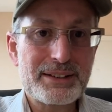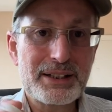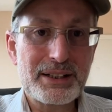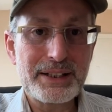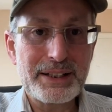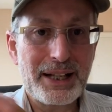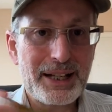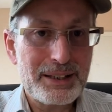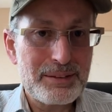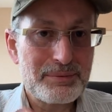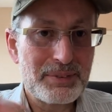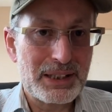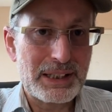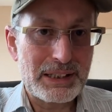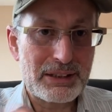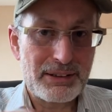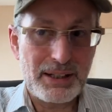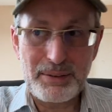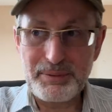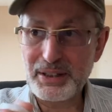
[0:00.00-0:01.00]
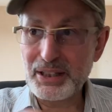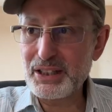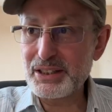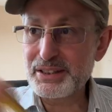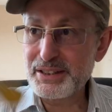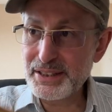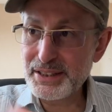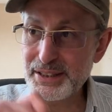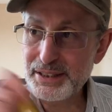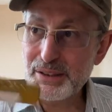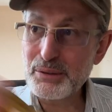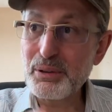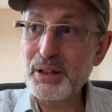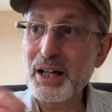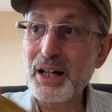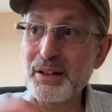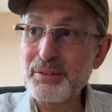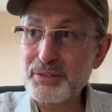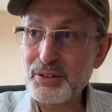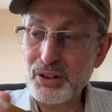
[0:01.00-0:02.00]
to 9 milligram nicotine, the way
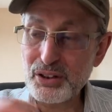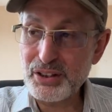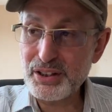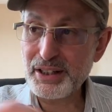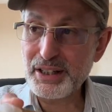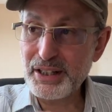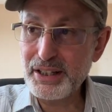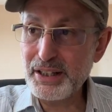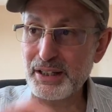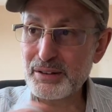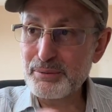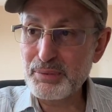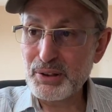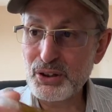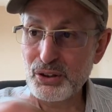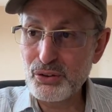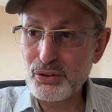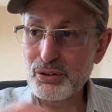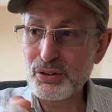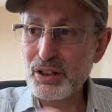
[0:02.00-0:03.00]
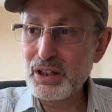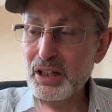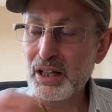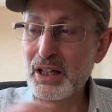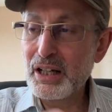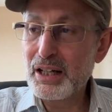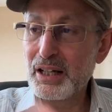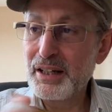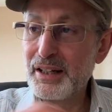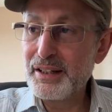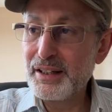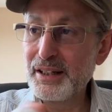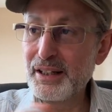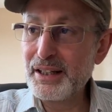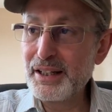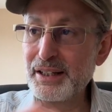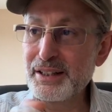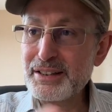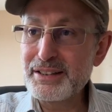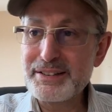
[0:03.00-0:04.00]
I've done it here and below,
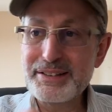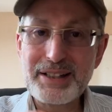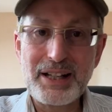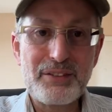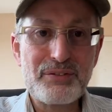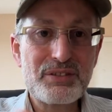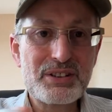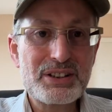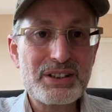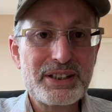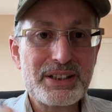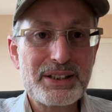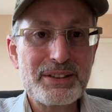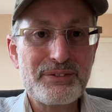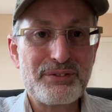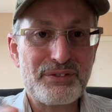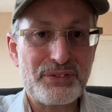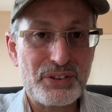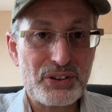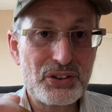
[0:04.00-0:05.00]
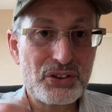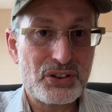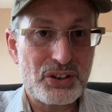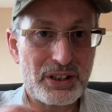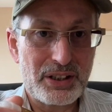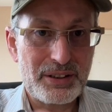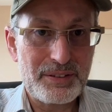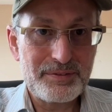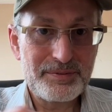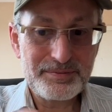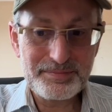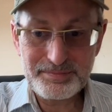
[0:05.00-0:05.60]
and 70 VG.